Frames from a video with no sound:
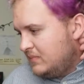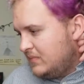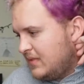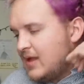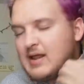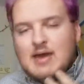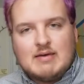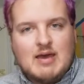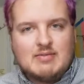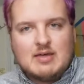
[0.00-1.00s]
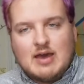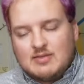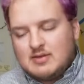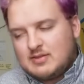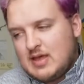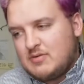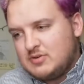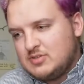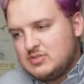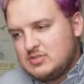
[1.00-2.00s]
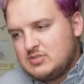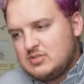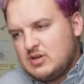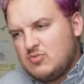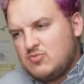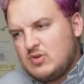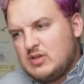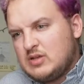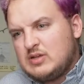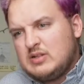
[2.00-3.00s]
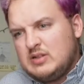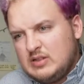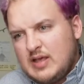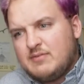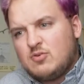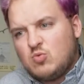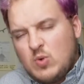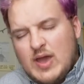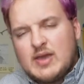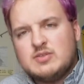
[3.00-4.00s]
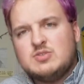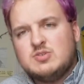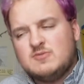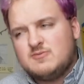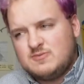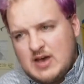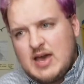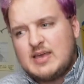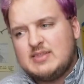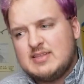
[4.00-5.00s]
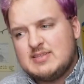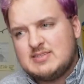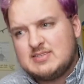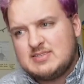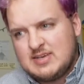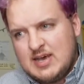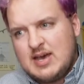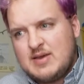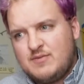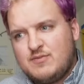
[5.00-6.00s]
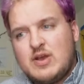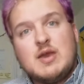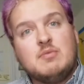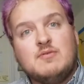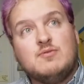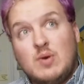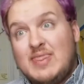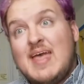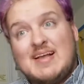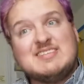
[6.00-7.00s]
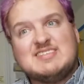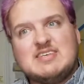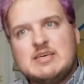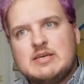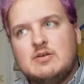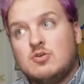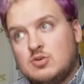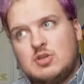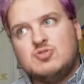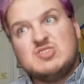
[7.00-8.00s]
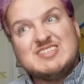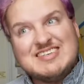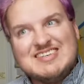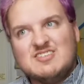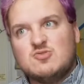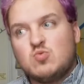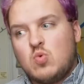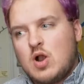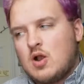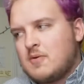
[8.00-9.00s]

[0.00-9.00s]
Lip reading: And I think that was a really clever way to define the time frame of when that scene or those scenes were.